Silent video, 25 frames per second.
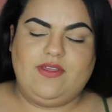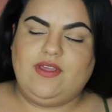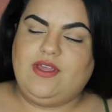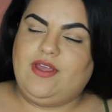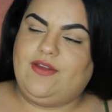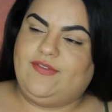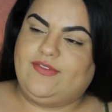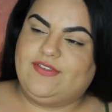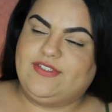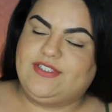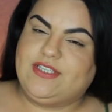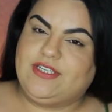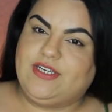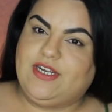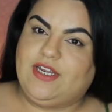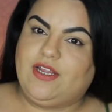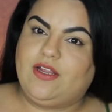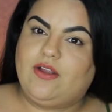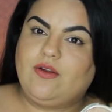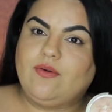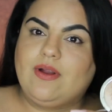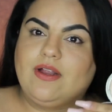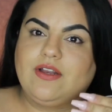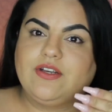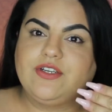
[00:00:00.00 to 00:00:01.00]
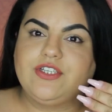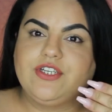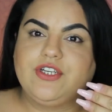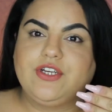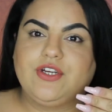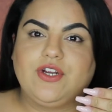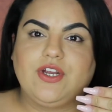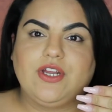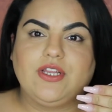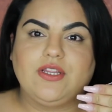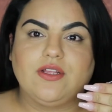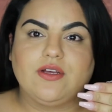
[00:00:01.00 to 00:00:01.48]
think I've seen it around here.